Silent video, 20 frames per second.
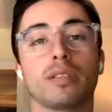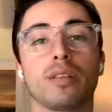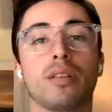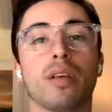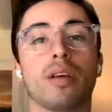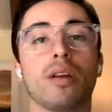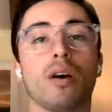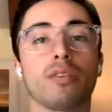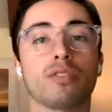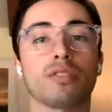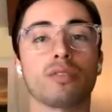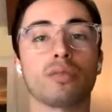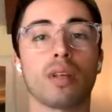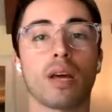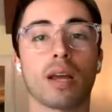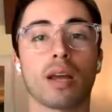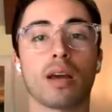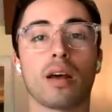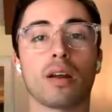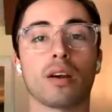and then also
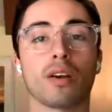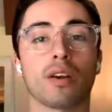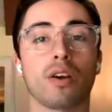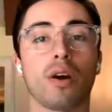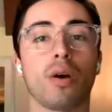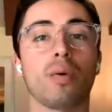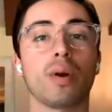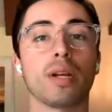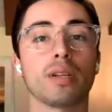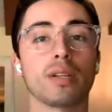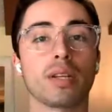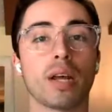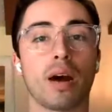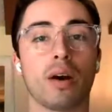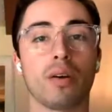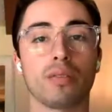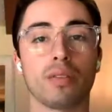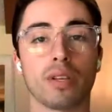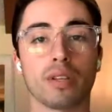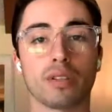that kind of going
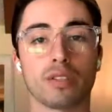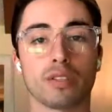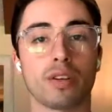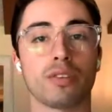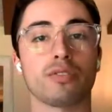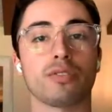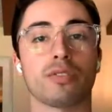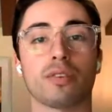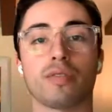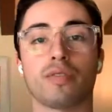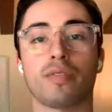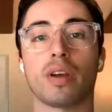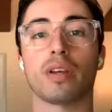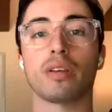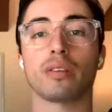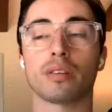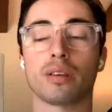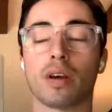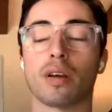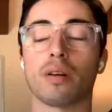down the eccentric
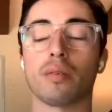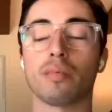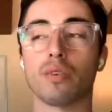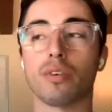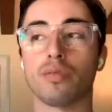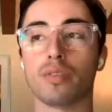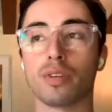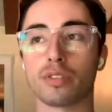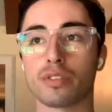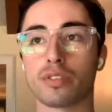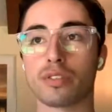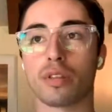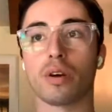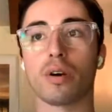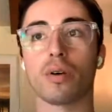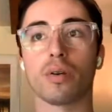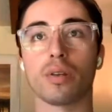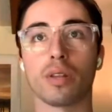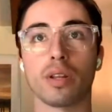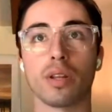phase, kind of moving
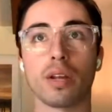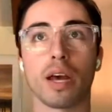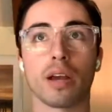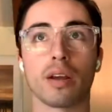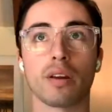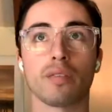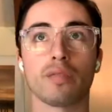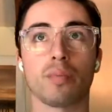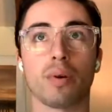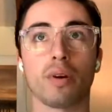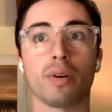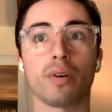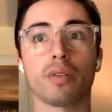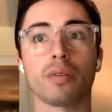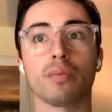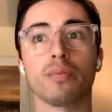slow in the negative part of the